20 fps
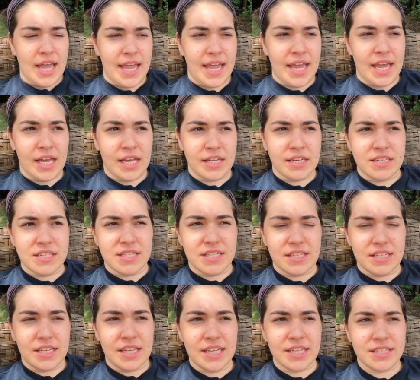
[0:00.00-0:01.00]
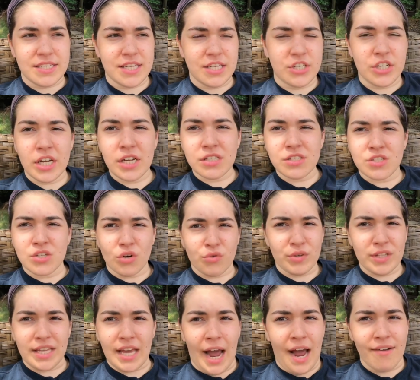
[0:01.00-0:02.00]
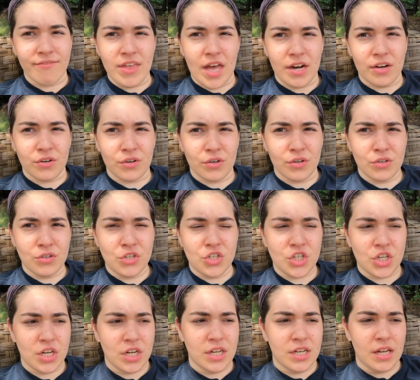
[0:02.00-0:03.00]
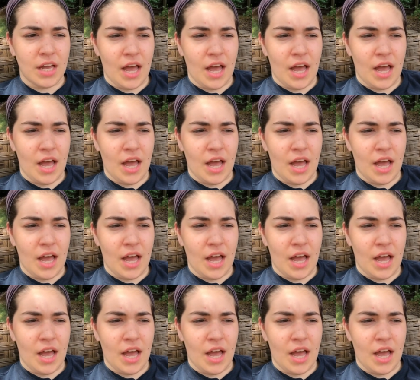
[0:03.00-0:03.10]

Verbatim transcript: And E S T Js don't really have that urge.